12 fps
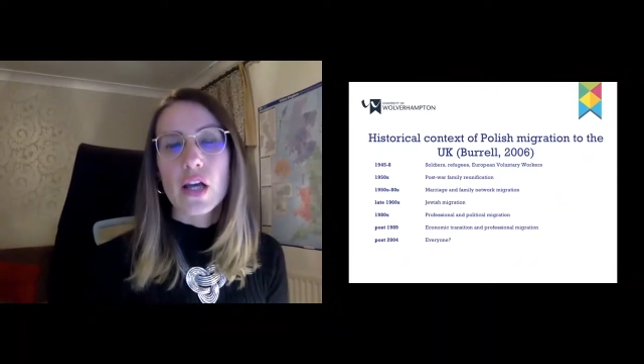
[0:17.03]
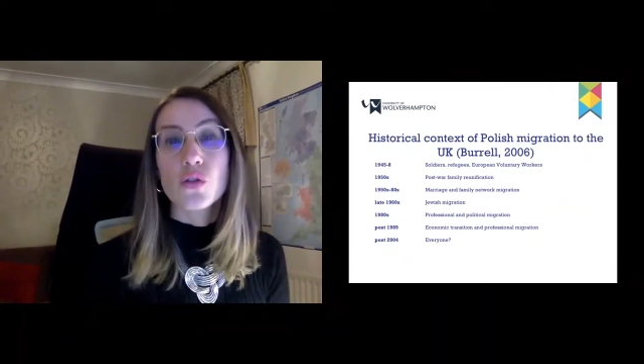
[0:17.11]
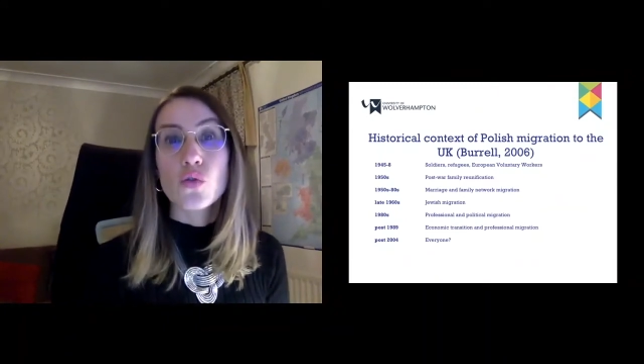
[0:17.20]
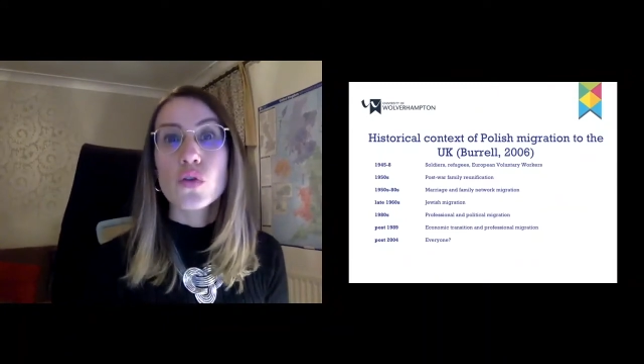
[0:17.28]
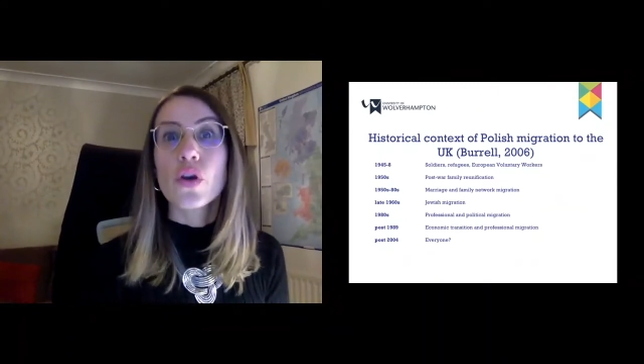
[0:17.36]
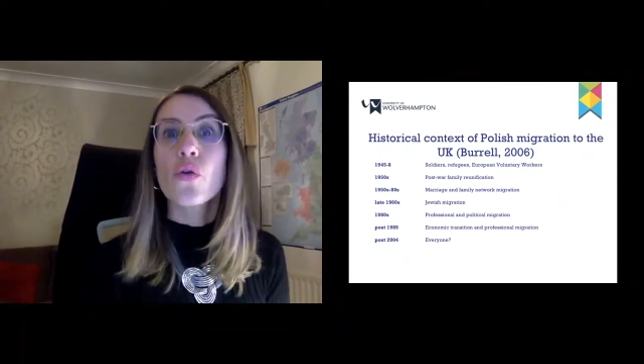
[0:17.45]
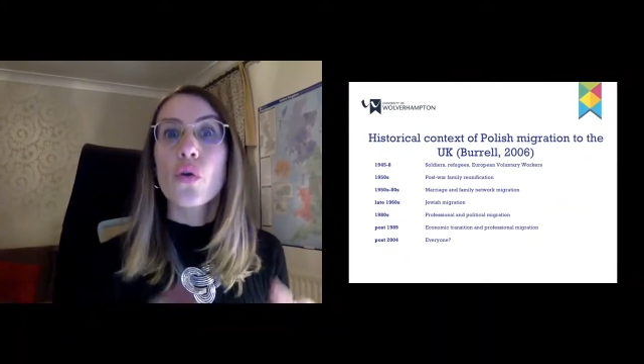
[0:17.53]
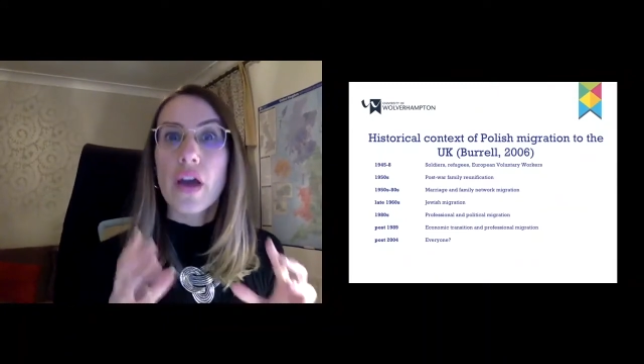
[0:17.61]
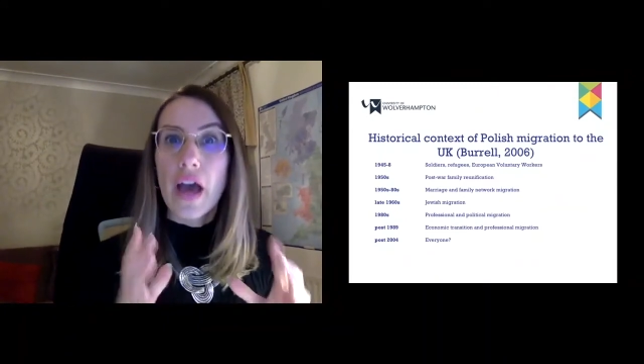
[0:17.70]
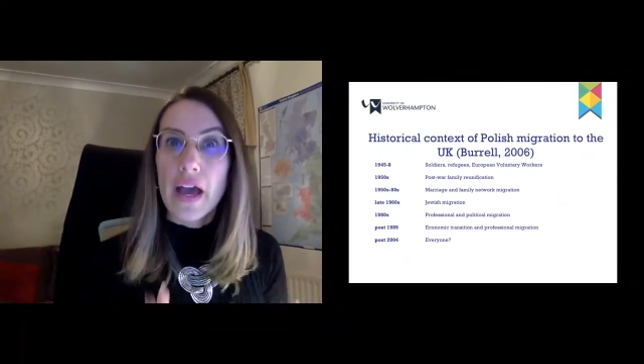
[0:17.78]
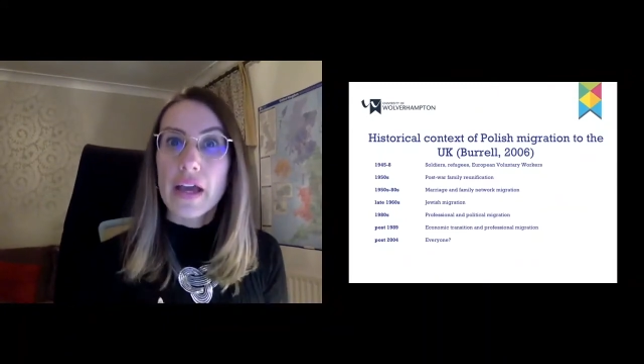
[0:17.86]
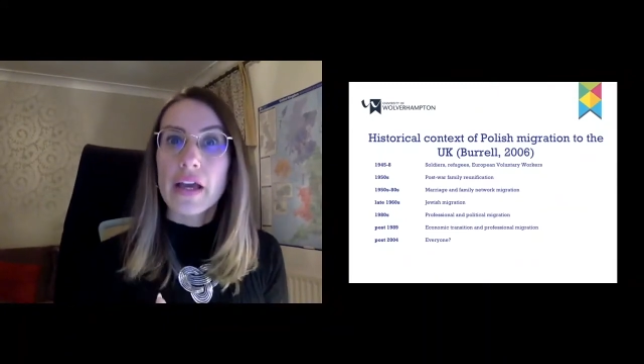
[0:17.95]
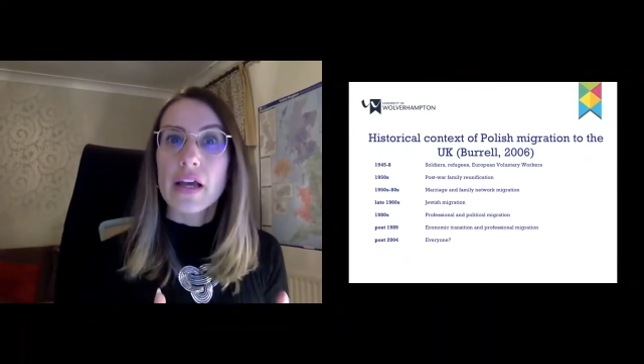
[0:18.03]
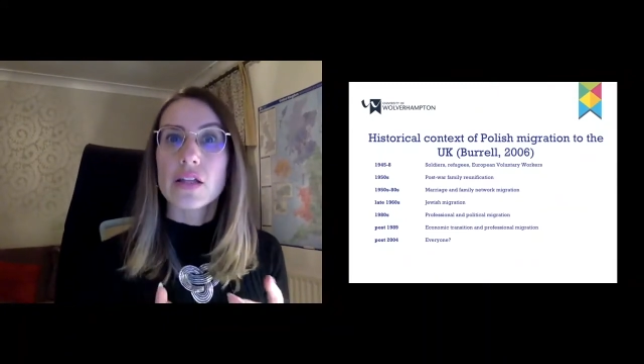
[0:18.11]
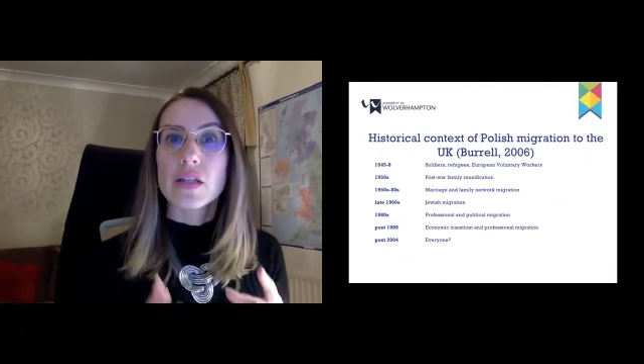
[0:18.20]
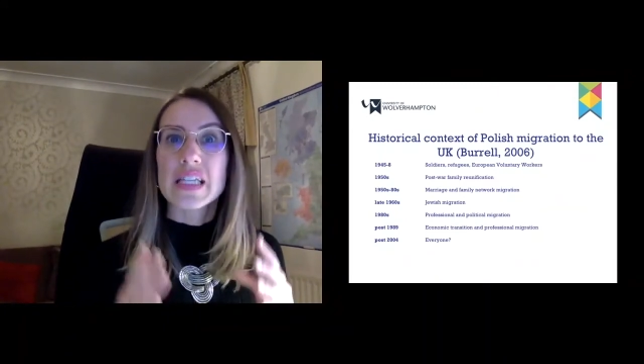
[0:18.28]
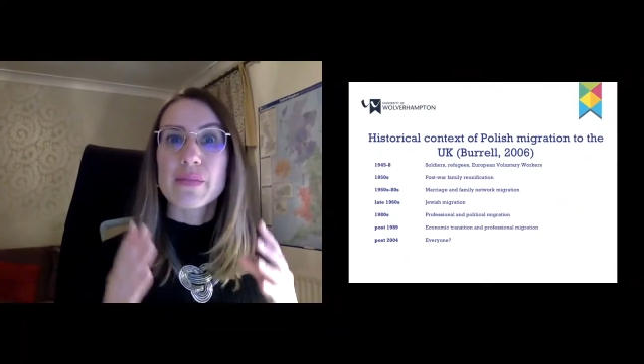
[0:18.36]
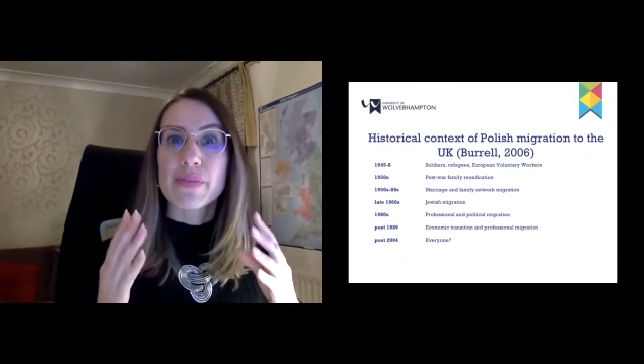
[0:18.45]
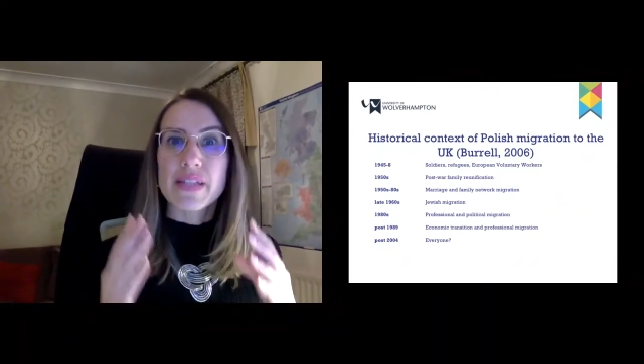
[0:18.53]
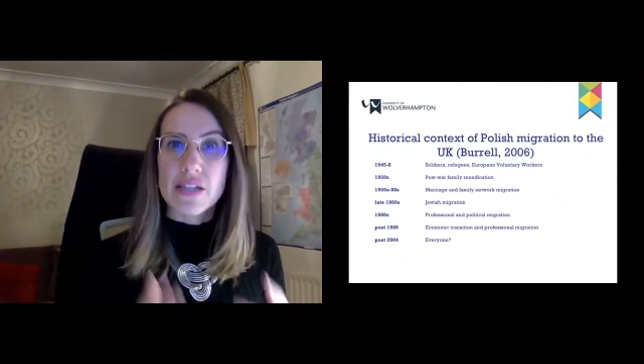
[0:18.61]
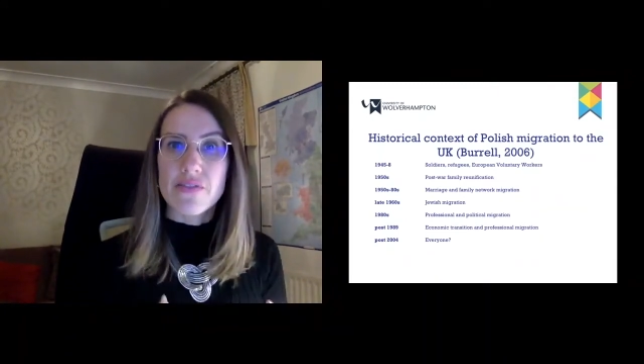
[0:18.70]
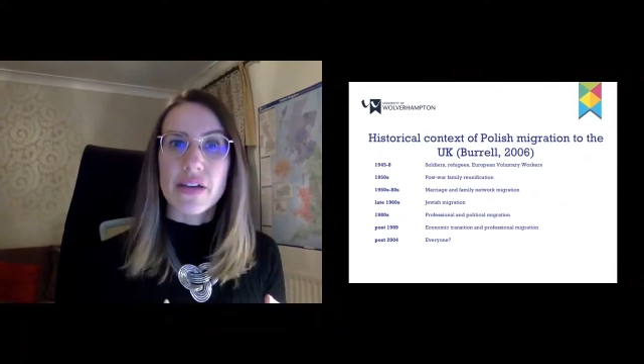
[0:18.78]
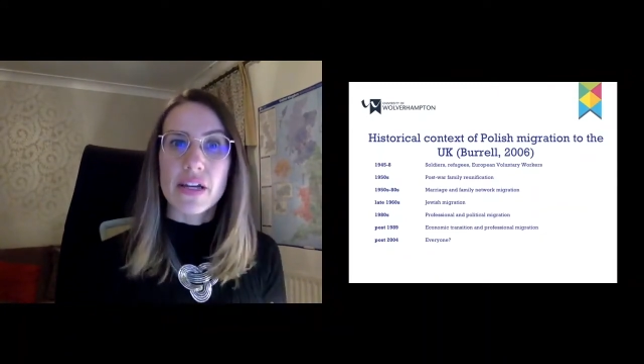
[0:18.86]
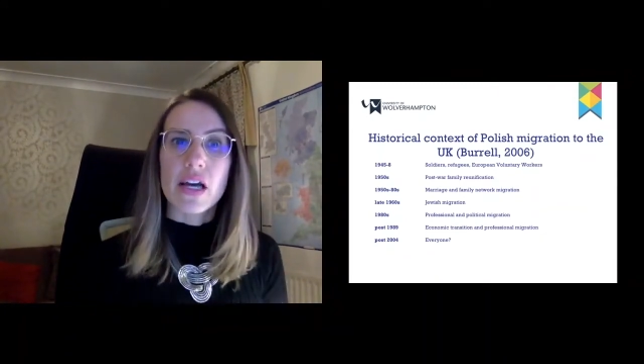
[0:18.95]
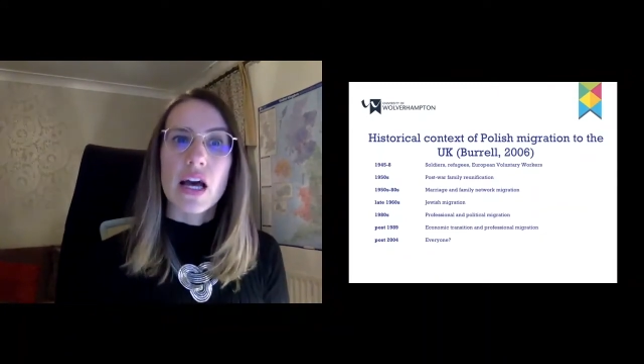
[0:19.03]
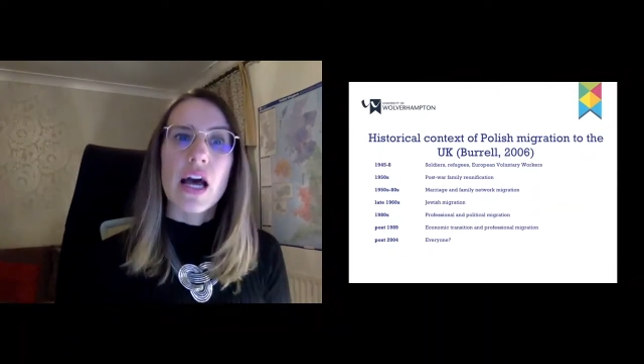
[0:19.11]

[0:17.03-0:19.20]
to the UK and specific.